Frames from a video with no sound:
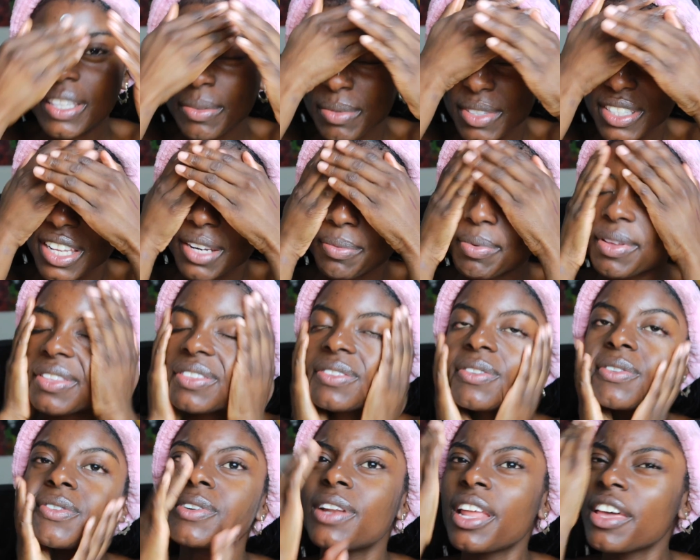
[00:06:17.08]
So I'm just gonna put this
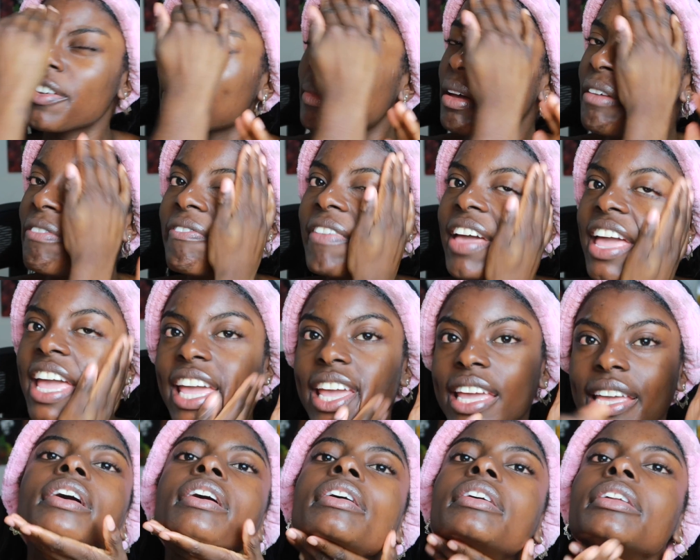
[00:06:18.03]
all over my
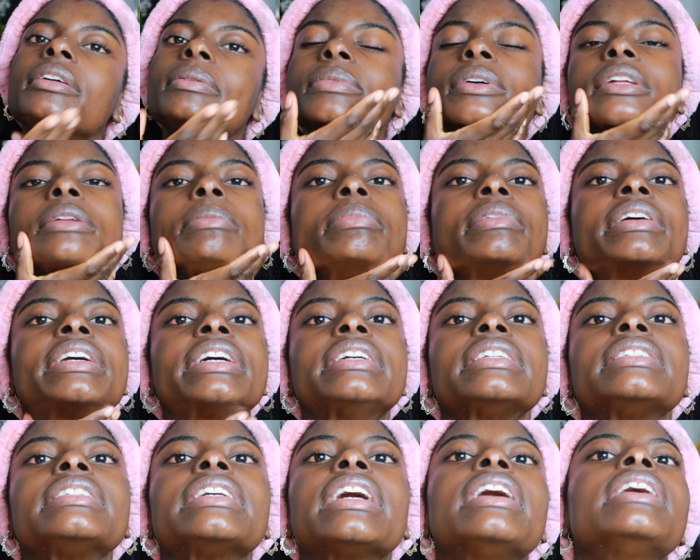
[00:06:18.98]
face and I'm gonna bring
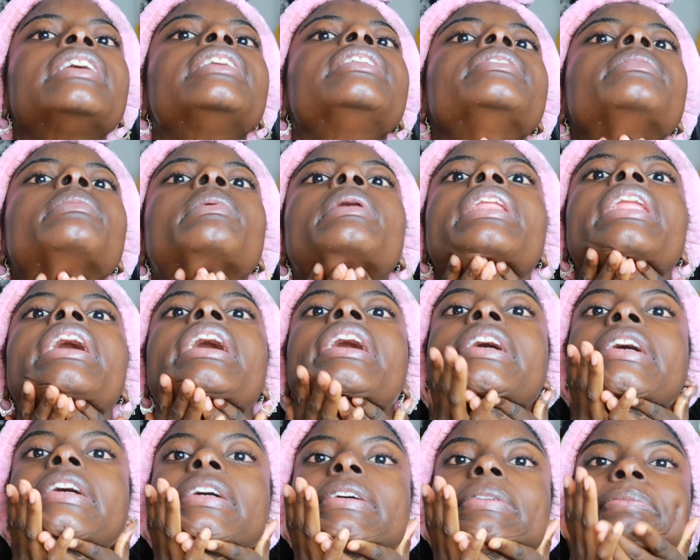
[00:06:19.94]
it down my neck.